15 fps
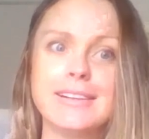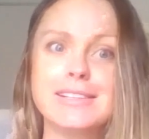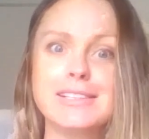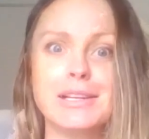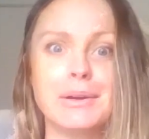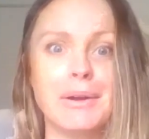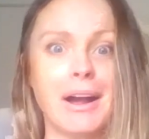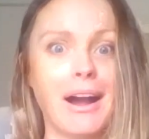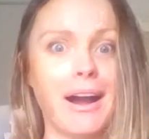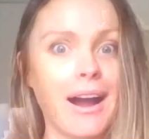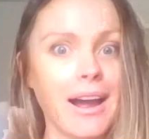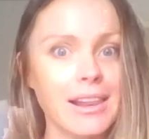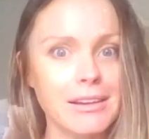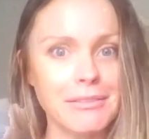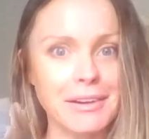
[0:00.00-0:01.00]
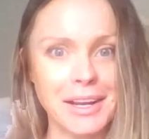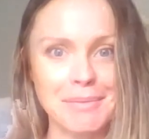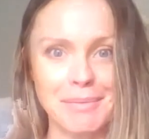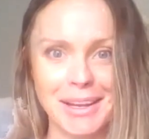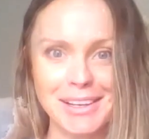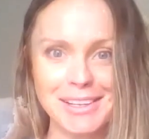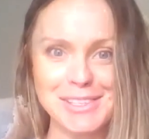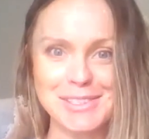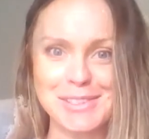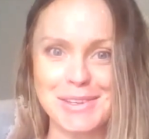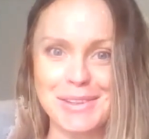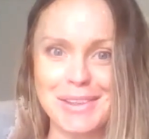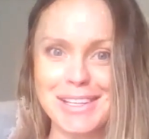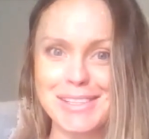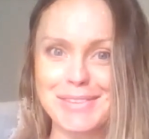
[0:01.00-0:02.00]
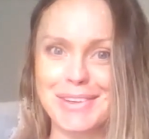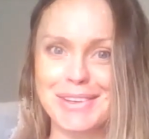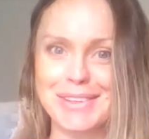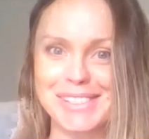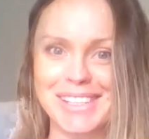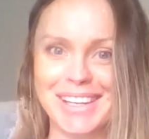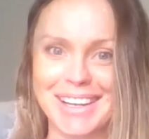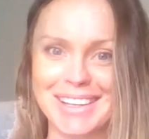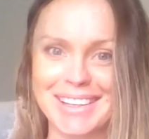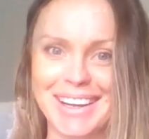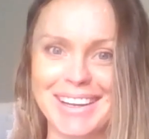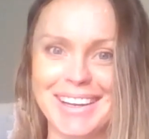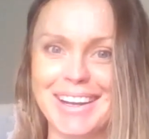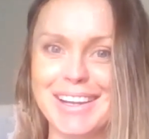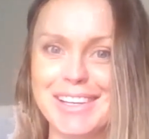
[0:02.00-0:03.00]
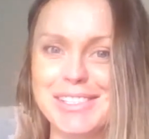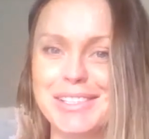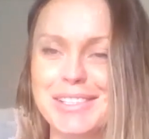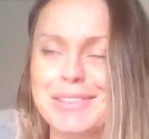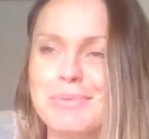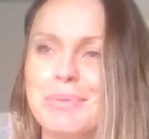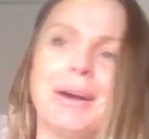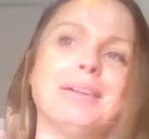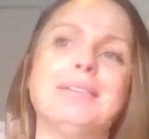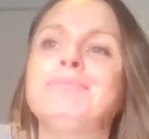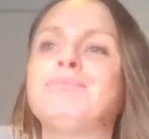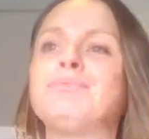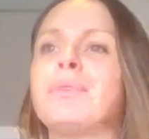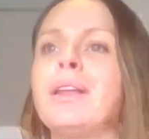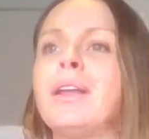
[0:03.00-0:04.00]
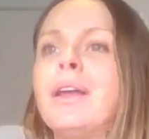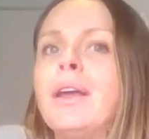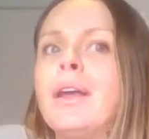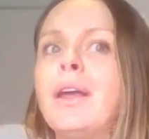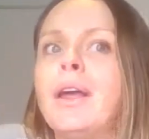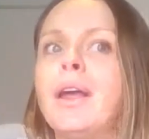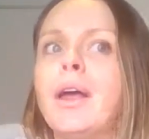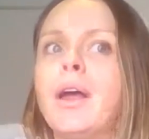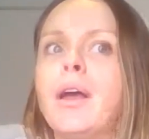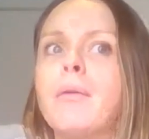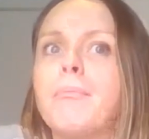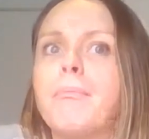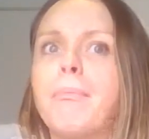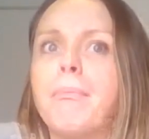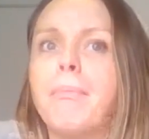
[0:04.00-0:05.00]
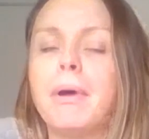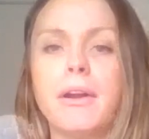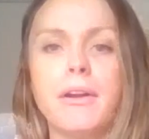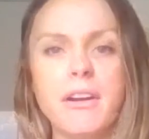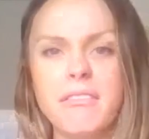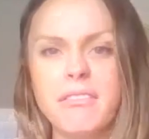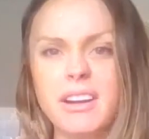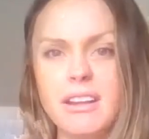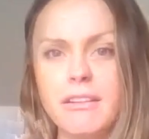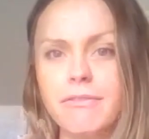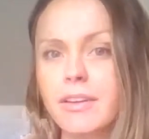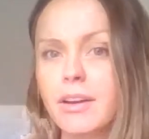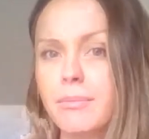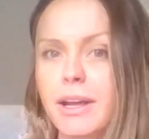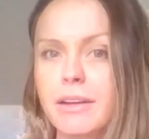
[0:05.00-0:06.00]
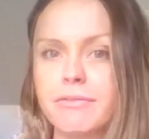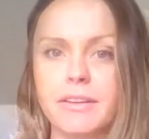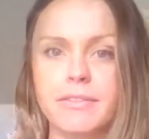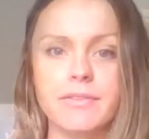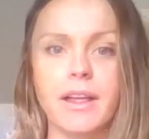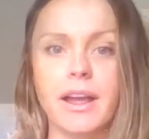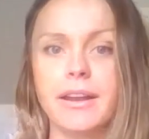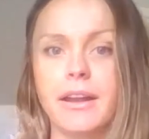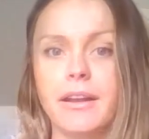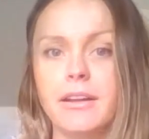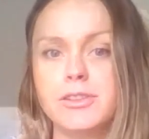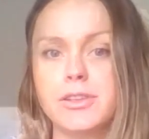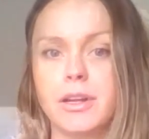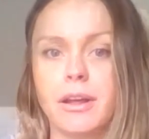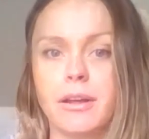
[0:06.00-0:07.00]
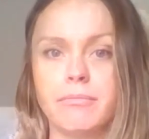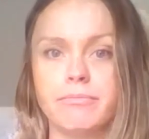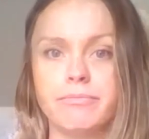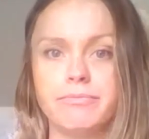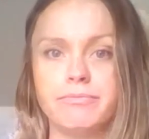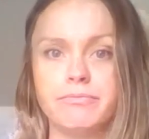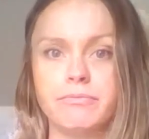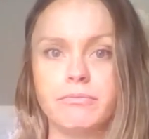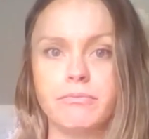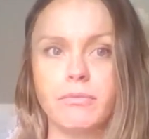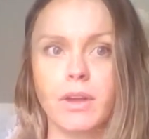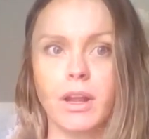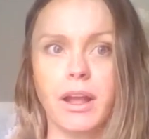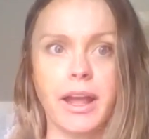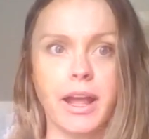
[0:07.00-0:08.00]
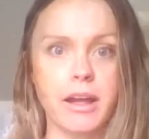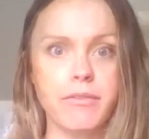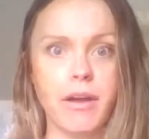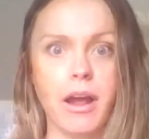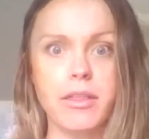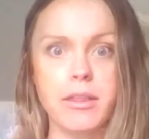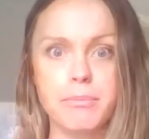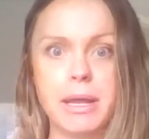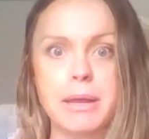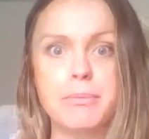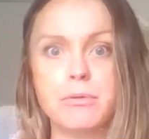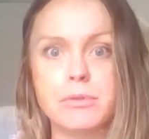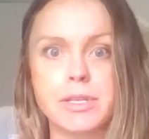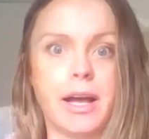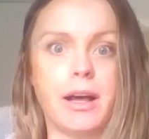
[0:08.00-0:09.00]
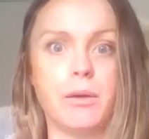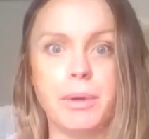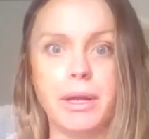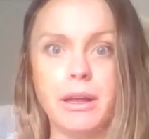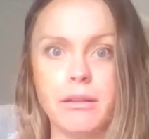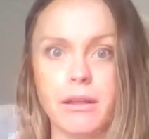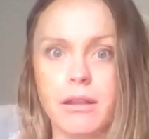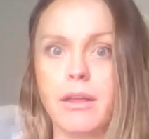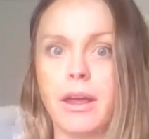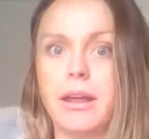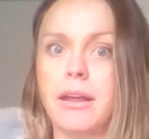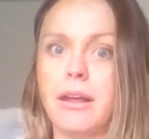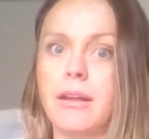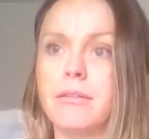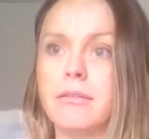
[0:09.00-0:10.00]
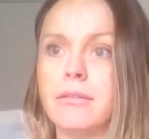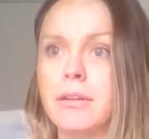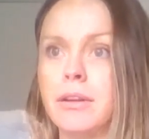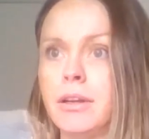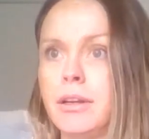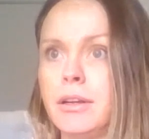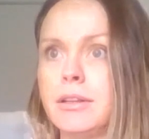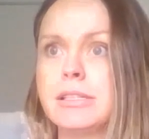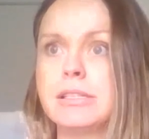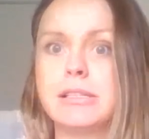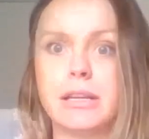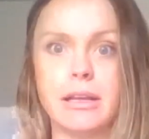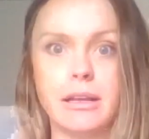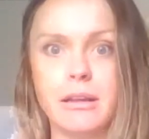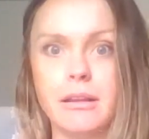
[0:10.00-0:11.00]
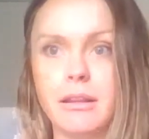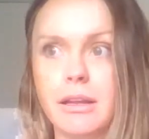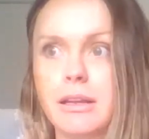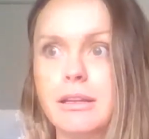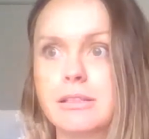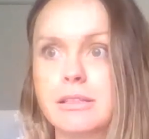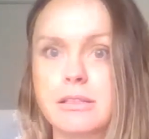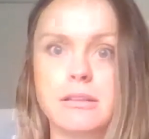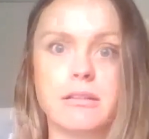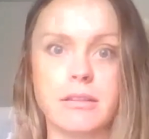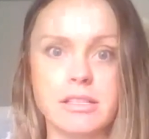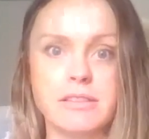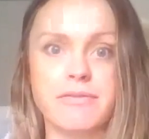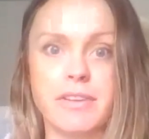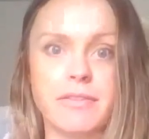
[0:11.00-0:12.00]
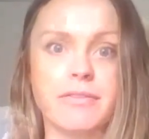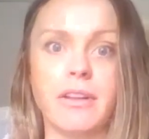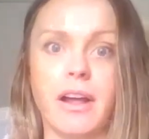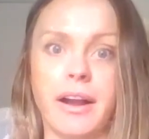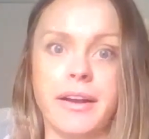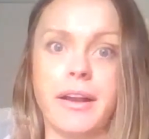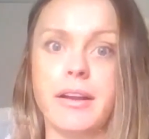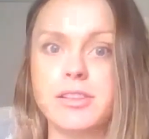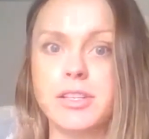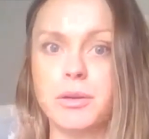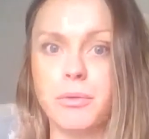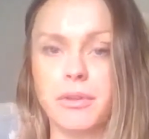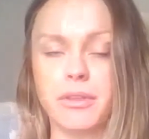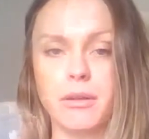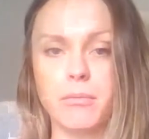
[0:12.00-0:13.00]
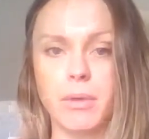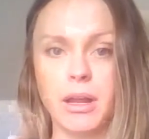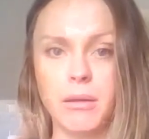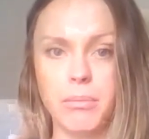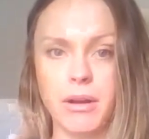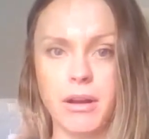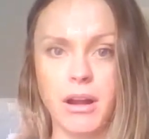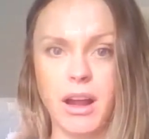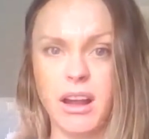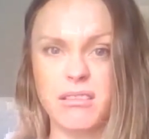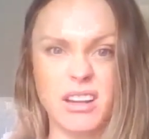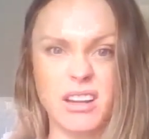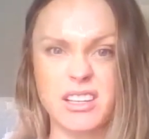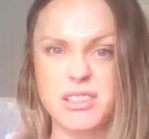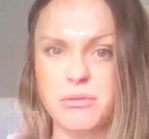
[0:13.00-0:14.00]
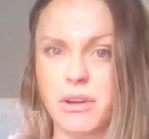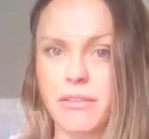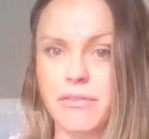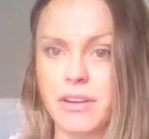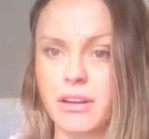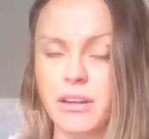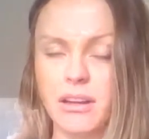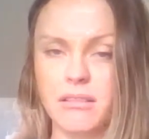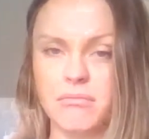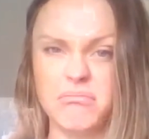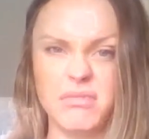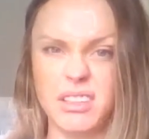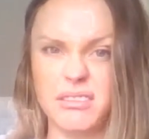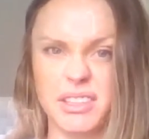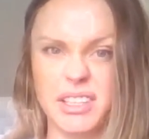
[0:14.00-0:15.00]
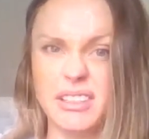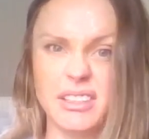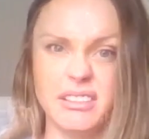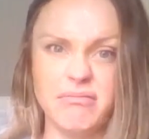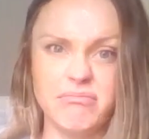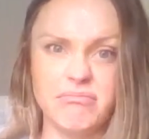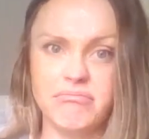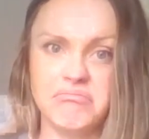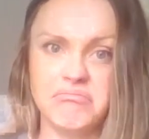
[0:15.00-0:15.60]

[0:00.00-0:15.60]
So I highly recommend you do this for your second line energy as well. But I don't really feel my fifth line energy. I have other people tell me that they can see this fifth line energy within me, but do I feel it? Not really.